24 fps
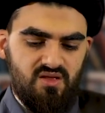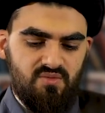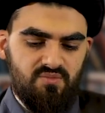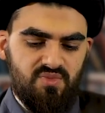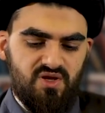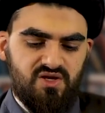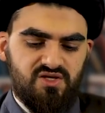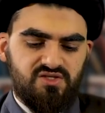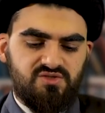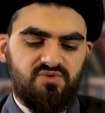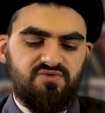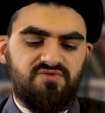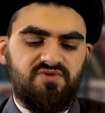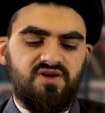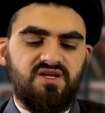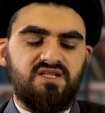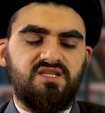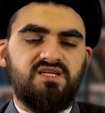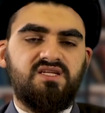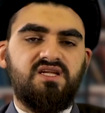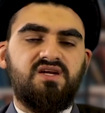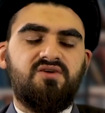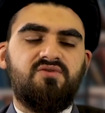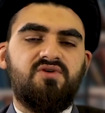Because we find
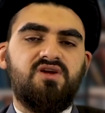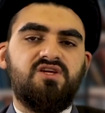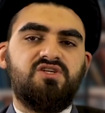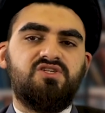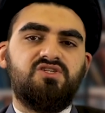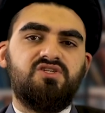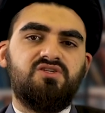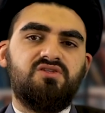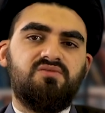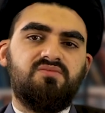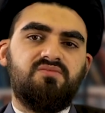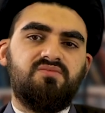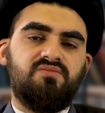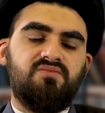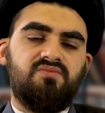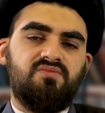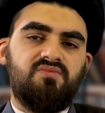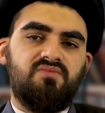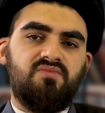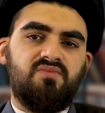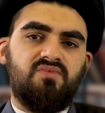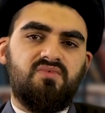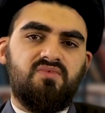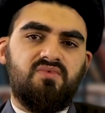a narration,
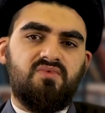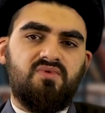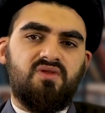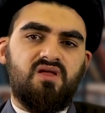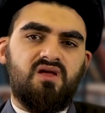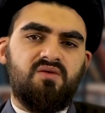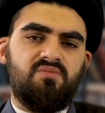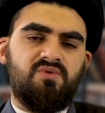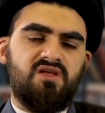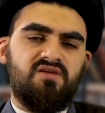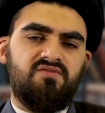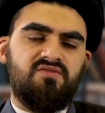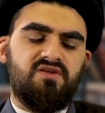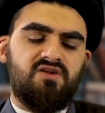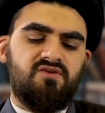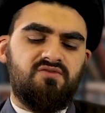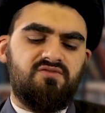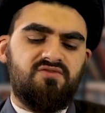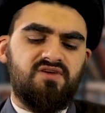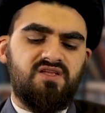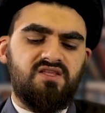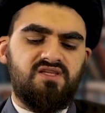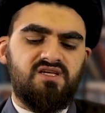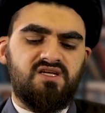I believe an
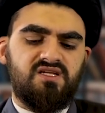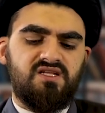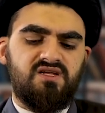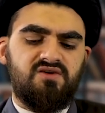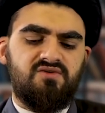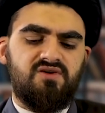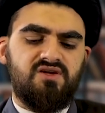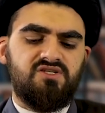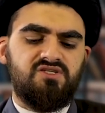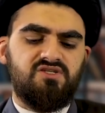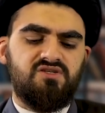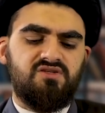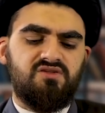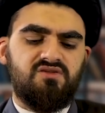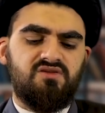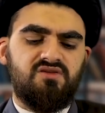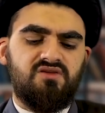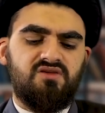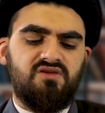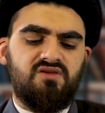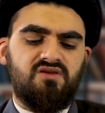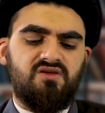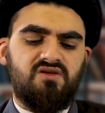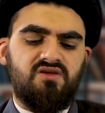authentic narration,
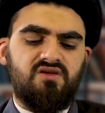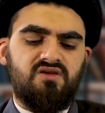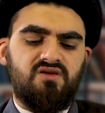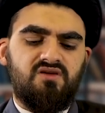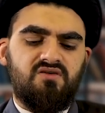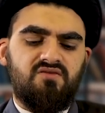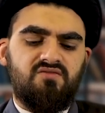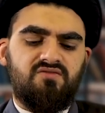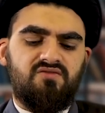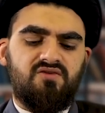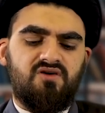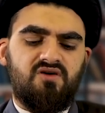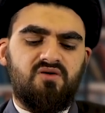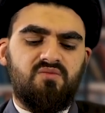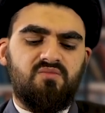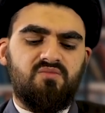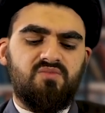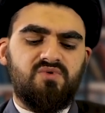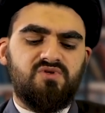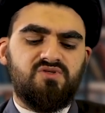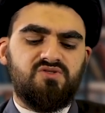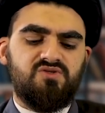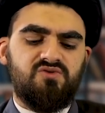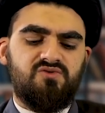
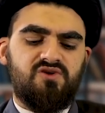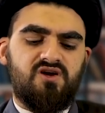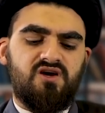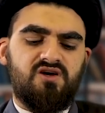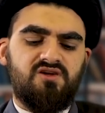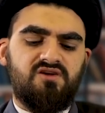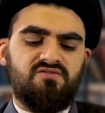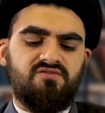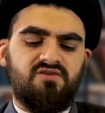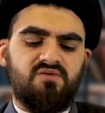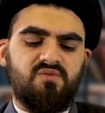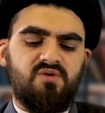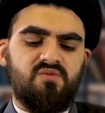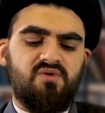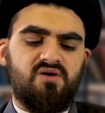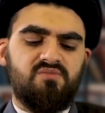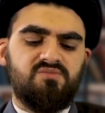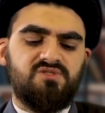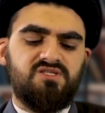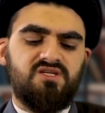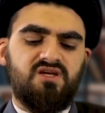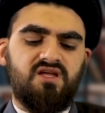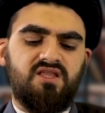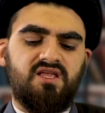from Zurara, from Imam
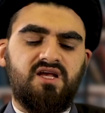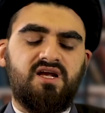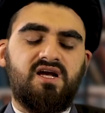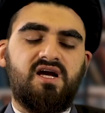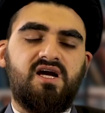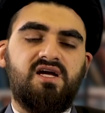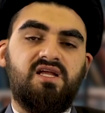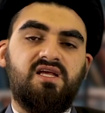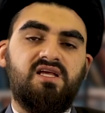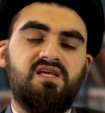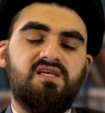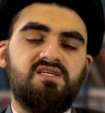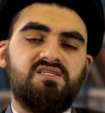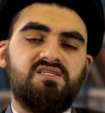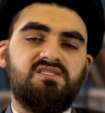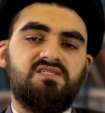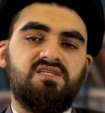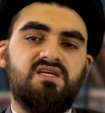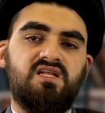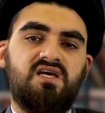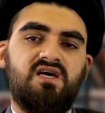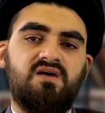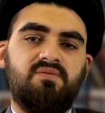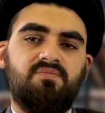Sadiq alayhi
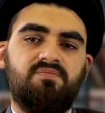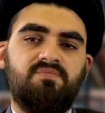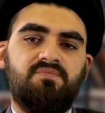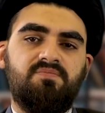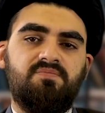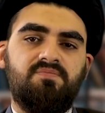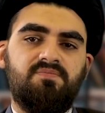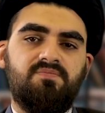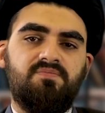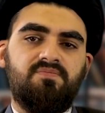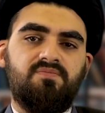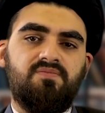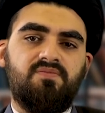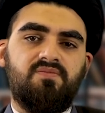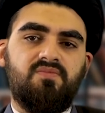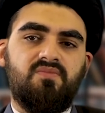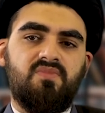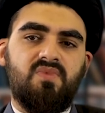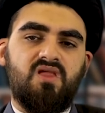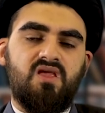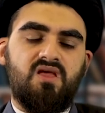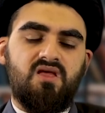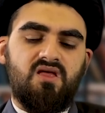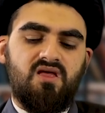salam,
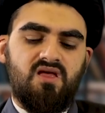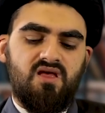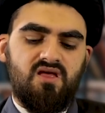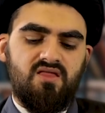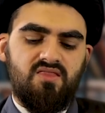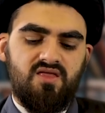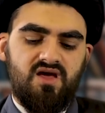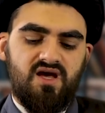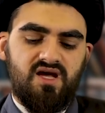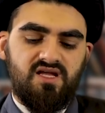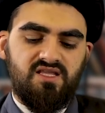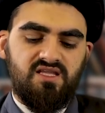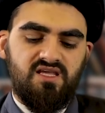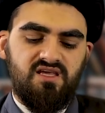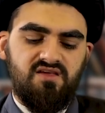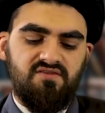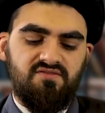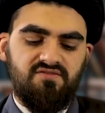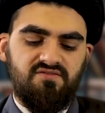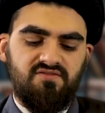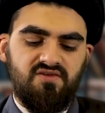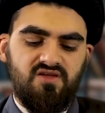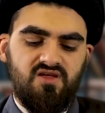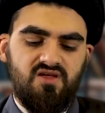in the
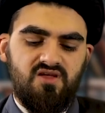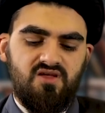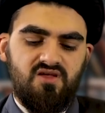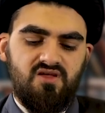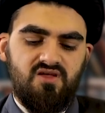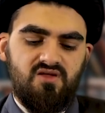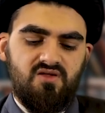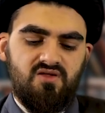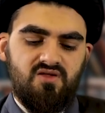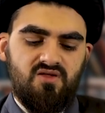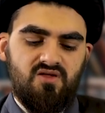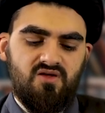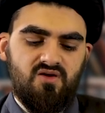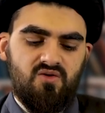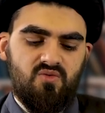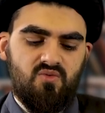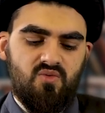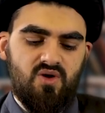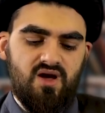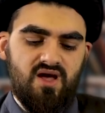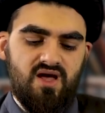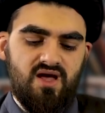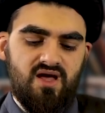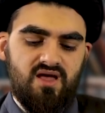hadith
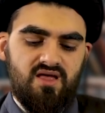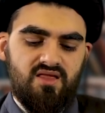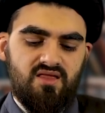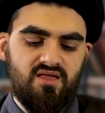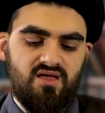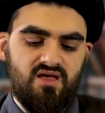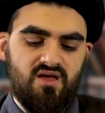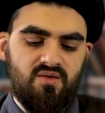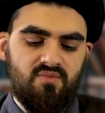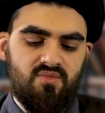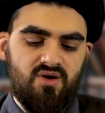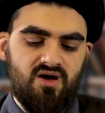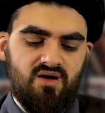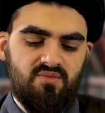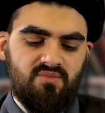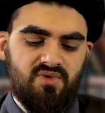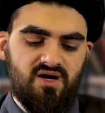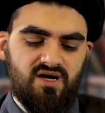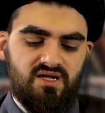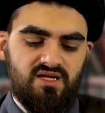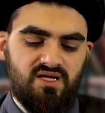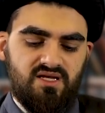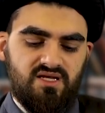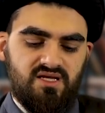where Imam
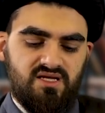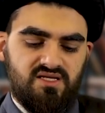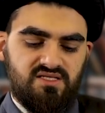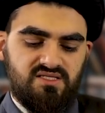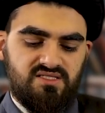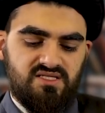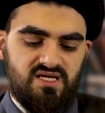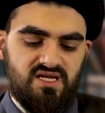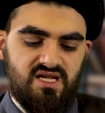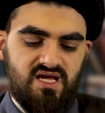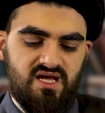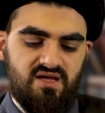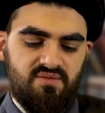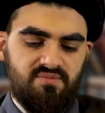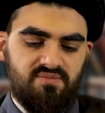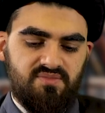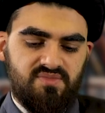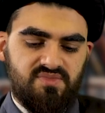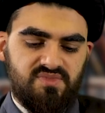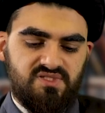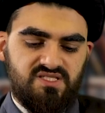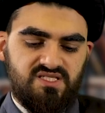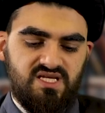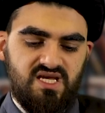alayhi salam
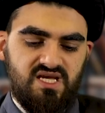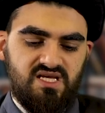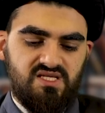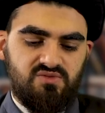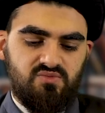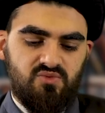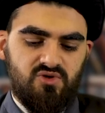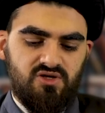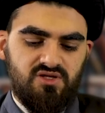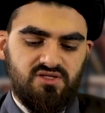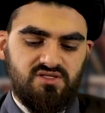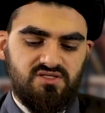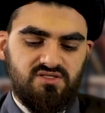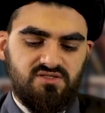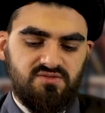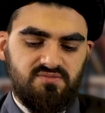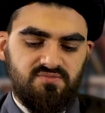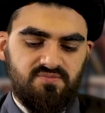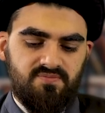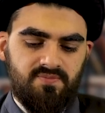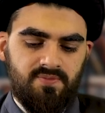says what?